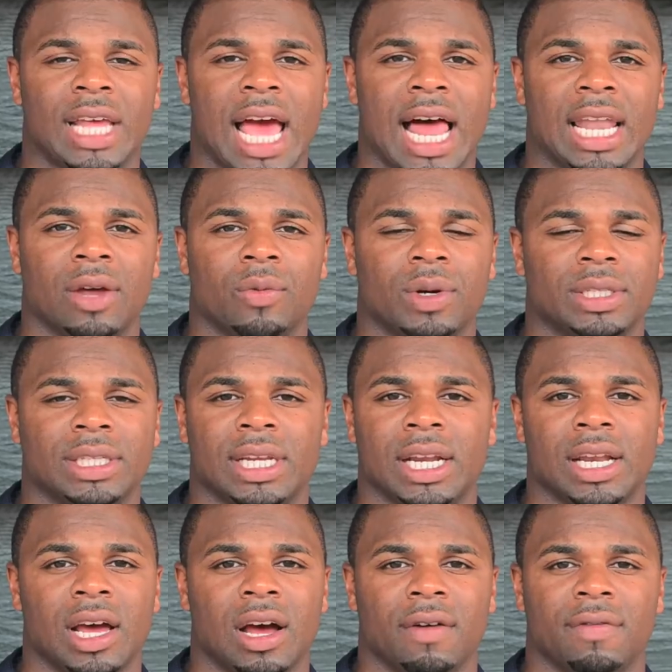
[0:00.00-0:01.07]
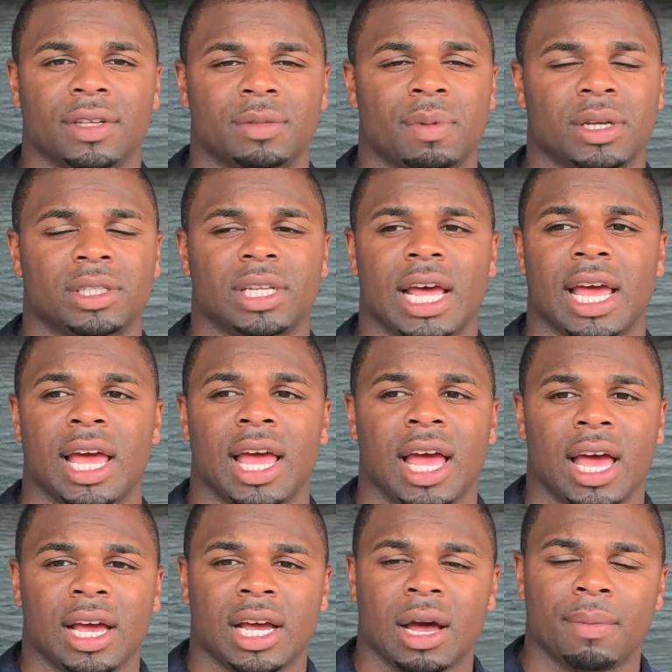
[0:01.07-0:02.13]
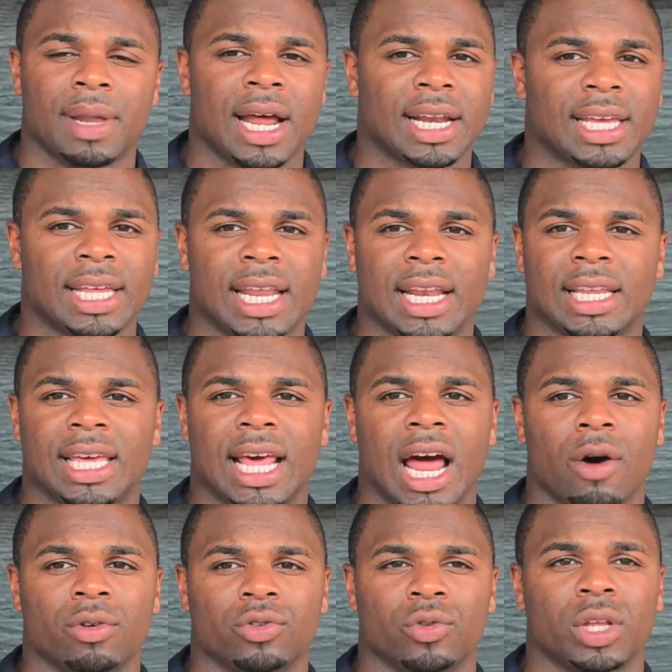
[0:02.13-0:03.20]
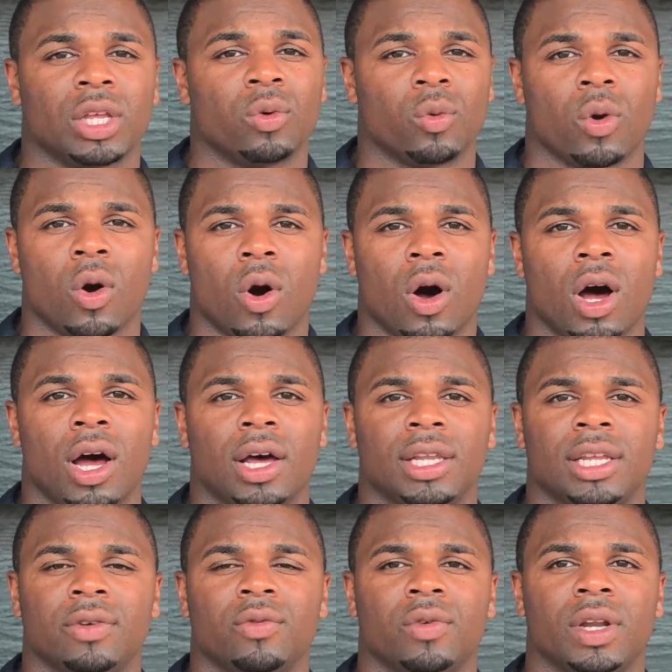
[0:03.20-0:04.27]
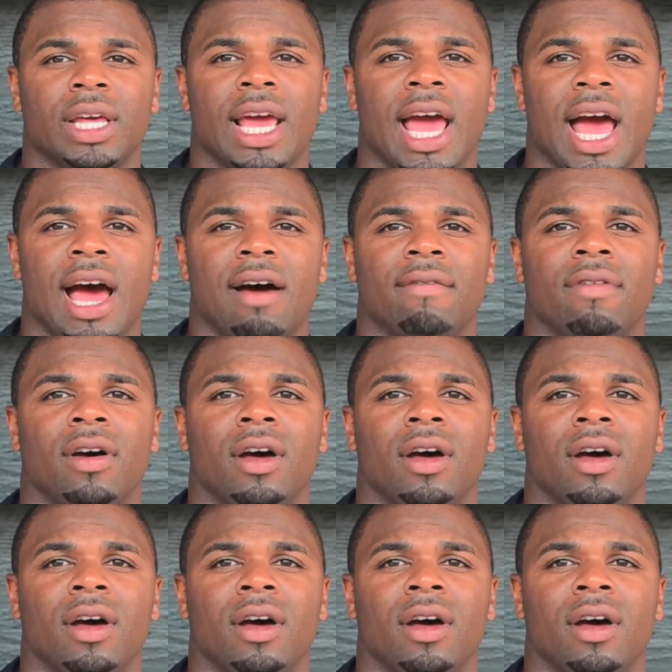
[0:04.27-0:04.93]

talent wasn't enough, especially coming out of Connecticut. I was really raw. I didn't really have